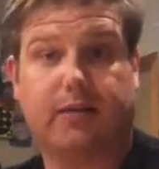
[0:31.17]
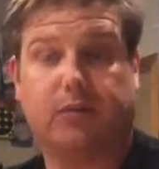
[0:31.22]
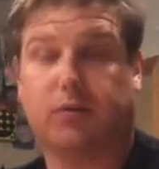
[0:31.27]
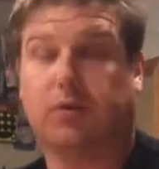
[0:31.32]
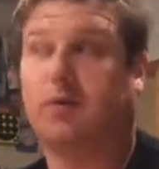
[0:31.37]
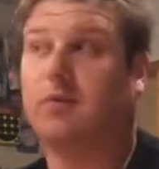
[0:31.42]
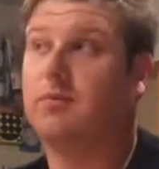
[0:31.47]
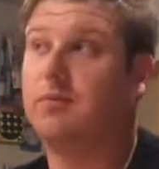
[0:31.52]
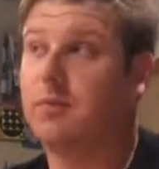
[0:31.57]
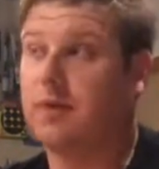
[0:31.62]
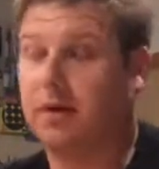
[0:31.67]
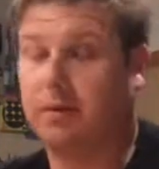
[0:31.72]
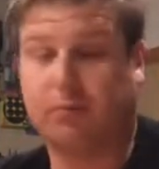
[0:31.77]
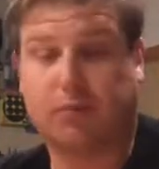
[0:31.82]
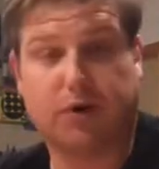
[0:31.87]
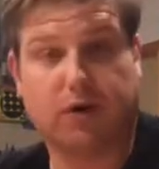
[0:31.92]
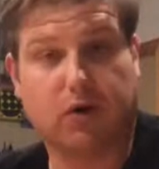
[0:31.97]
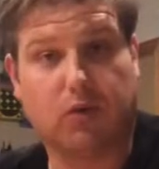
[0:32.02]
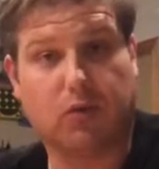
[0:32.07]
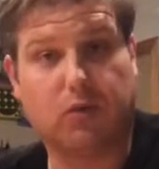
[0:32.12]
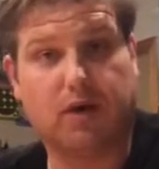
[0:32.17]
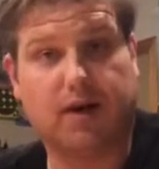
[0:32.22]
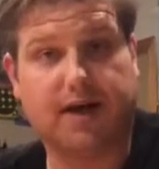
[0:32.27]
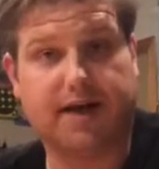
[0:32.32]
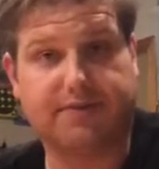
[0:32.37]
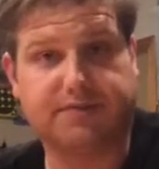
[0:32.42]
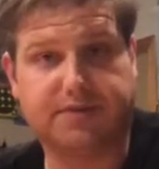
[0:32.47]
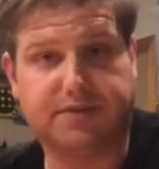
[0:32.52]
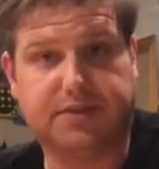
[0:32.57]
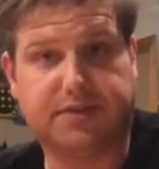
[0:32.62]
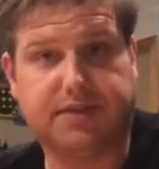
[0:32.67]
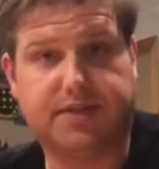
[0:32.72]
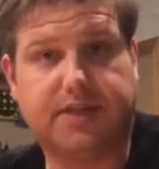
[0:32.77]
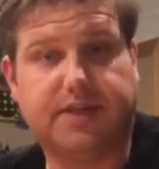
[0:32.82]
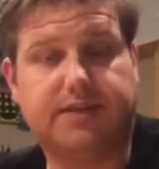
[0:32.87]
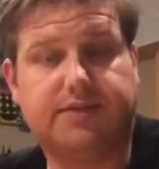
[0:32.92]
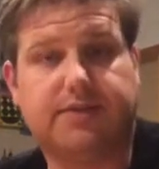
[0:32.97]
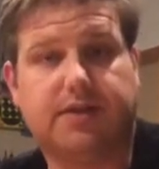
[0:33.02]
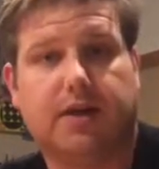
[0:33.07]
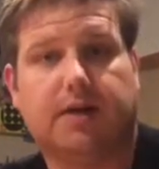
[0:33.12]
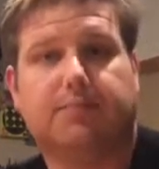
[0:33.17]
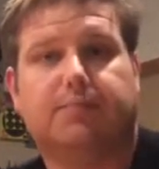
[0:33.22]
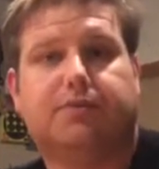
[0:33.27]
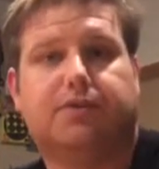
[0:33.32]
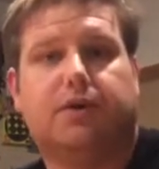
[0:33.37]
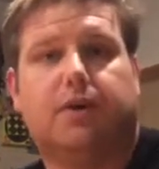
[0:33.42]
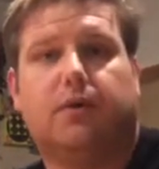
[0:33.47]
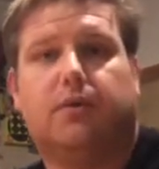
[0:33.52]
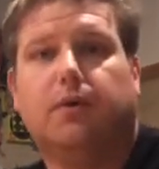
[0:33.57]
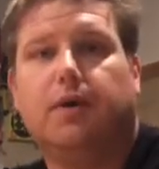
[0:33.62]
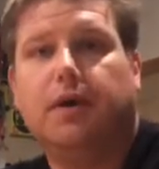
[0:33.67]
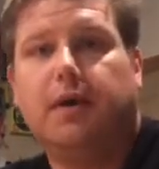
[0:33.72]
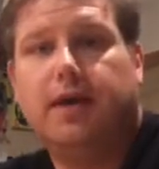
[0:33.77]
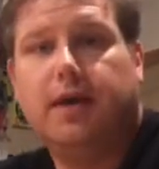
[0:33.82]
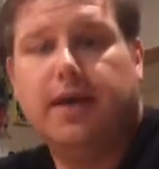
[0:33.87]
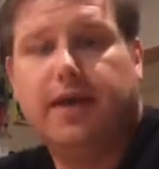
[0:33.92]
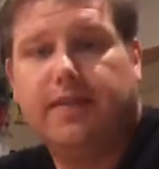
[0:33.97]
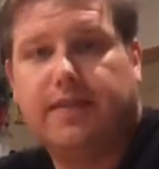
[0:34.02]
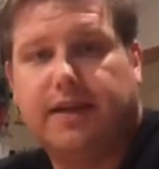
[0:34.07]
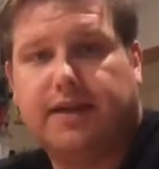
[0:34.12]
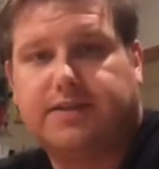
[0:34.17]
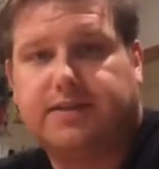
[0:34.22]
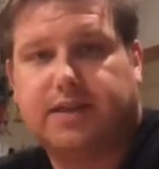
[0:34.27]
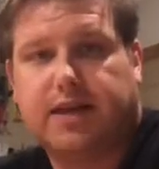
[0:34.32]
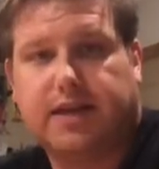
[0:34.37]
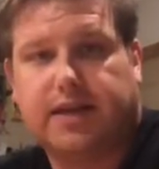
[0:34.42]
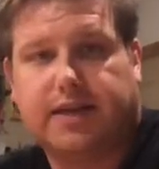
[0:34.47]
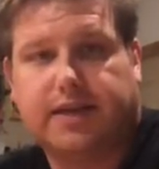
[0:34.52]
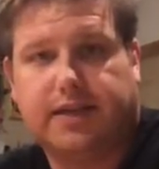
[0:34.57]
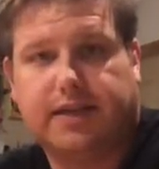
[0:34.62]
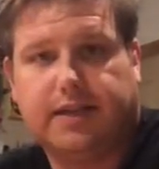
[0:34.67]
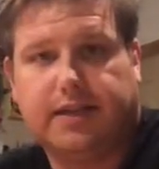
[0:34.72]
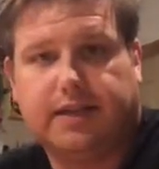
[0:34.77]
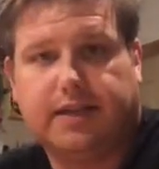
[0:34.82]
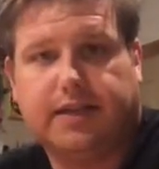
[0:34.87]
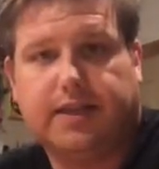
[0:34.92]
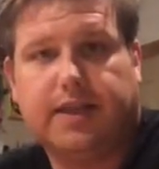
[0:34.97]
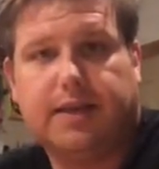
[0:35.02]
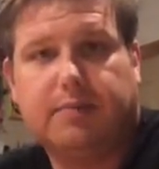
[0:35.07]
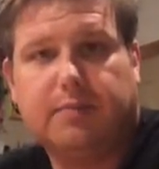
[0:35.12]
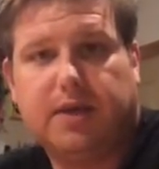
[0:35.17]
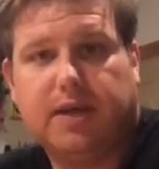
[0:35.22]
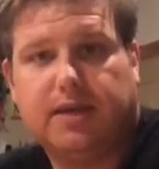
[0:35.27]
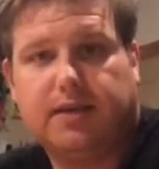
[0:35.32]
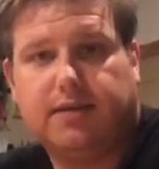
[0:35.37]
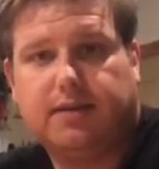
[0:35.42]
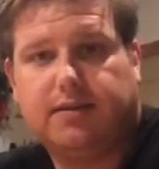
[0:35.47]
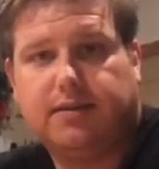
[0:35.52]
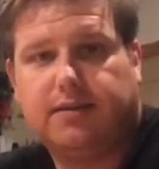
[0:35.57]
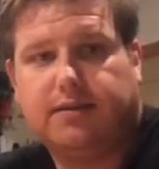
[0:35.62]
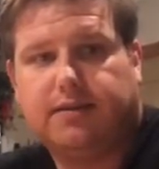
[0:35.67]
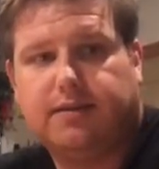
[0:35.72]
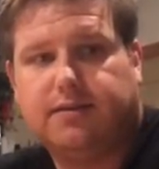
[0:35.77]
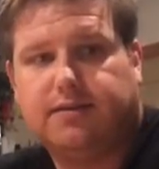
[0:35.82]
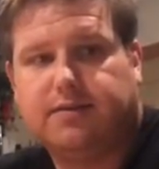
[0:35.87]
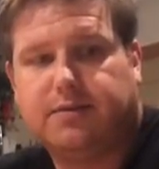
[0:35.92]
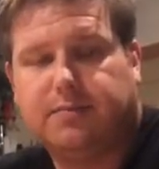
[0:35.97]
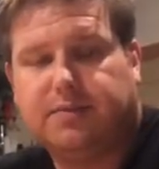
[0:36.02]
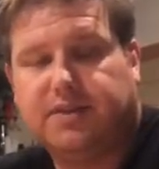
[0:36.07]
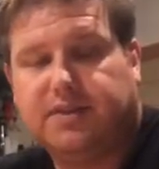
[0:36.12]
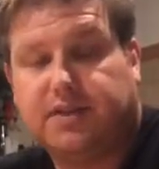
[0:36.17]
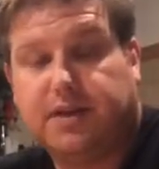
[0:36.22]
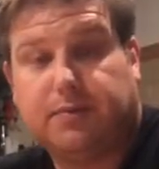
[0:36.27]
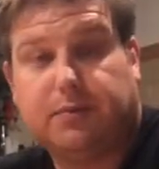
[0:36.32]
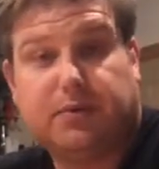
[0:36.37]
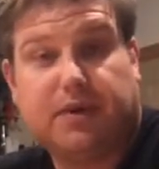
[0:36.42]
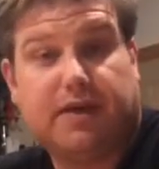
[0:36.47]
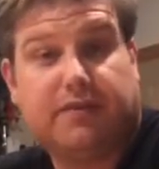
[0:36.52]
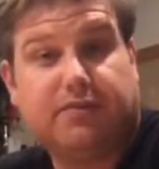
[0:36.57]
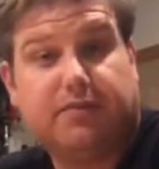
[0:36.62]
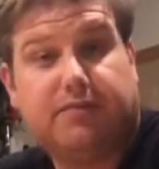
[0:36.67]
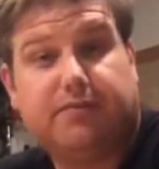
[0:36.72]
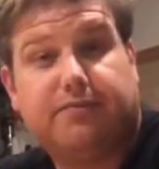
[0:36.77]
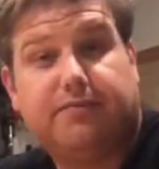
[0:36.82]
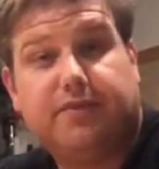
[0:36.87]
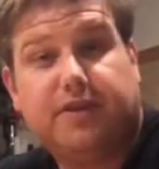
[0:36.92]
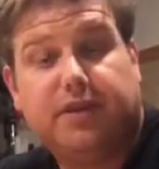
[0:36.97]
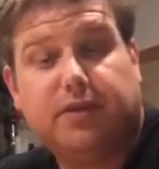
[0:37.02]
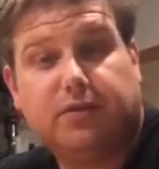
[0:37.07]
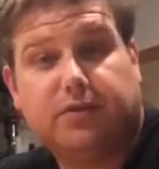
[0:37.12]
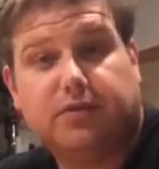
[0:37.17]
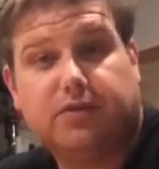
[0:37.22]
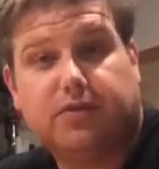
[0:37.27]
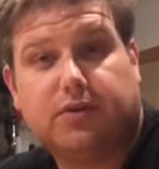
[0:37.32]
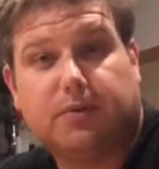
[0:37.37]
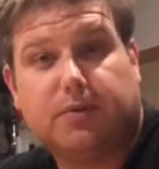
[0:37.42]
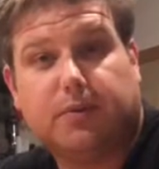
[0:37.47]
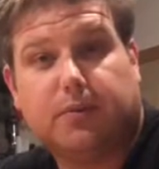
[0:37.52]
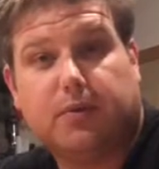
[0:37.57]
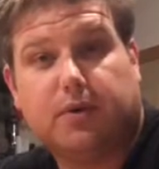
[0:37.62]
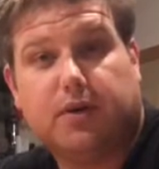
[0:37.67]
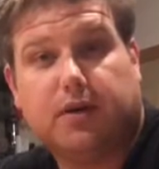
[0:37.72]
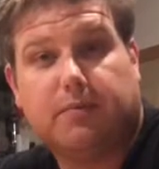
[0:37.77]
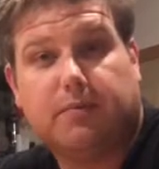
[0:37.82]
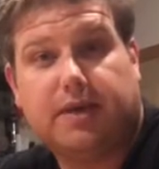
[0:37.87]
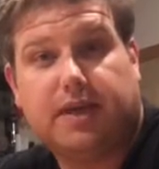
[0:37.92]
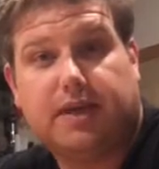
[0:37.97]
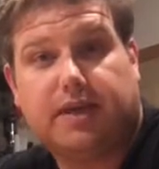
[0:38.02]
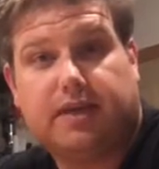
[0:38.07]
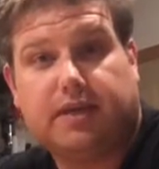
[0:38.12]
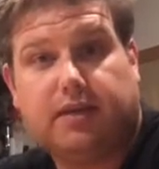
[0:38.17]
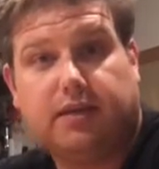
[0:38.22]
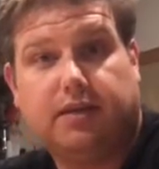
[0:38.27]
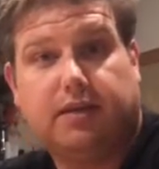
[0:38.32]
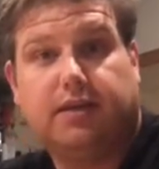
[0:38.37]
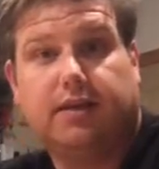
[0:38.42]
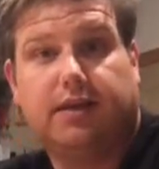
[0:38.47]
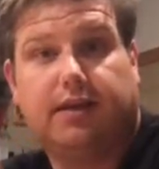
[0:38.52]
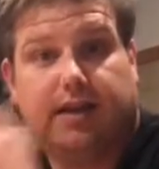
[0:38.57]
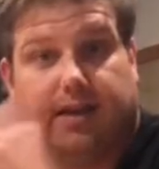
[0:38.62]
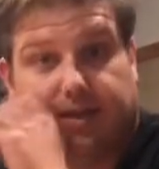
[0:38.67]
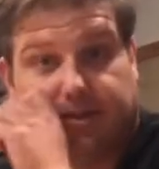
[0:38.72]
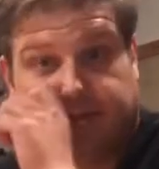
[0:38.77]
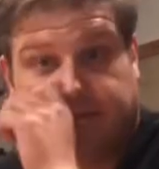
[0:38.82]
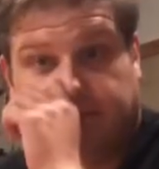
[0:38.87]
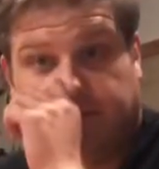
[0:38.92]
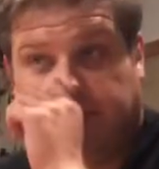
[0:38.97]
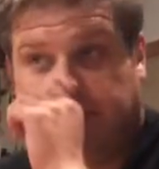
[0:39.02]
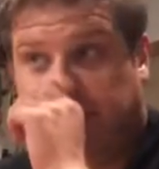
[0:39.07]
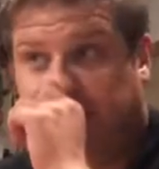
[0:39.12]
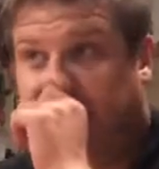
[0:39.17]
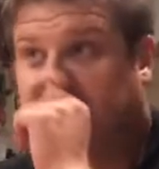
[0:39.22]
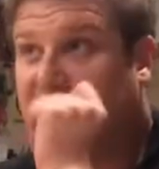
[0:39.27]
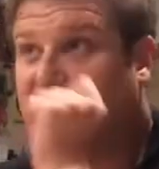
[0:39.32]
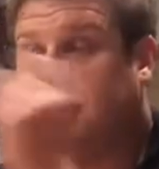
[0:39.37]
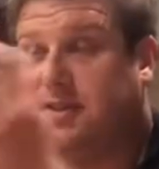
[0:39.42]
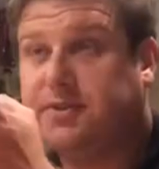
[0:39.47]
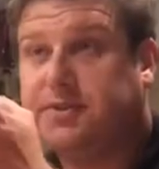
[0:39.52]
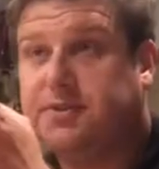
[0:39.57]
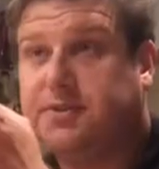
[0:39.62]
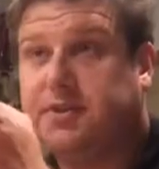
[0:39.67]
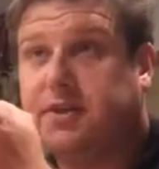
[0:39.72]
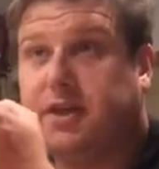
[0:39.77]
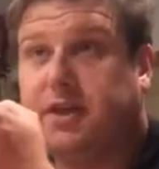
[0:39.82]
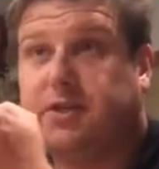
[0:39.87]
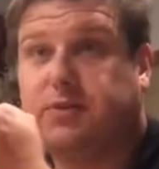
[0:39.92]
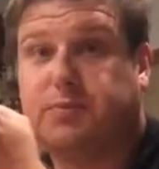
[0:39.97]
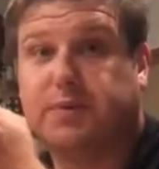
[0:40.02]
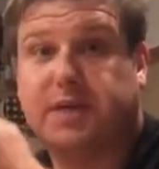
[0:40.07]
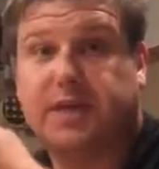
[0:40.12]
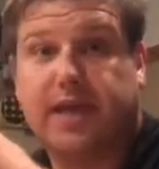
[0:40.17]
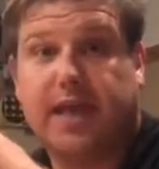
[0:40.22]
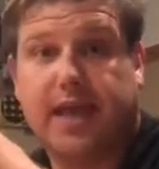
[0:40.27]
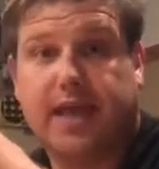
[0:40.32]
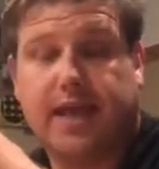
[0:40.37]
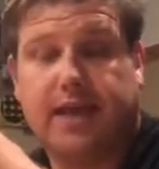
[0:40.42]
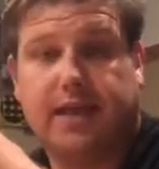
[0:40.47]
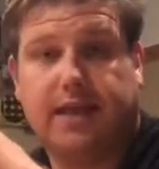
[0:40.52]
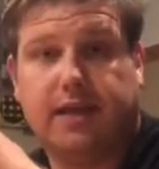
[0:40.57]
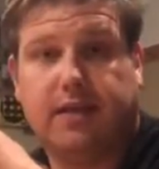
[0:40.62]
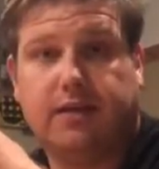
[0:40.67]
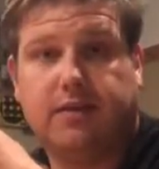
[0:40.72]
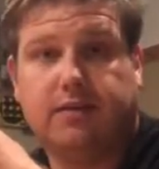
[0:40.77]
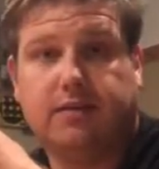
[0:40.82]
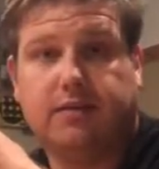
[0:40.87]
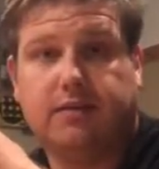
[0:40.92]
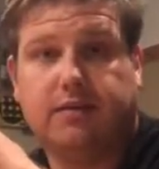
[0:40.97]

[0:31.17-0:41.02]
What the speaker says: We're going to bring our wives and kids up, so that's kind of limit some of the time that we have in the field, so we wanted to make it as much as we can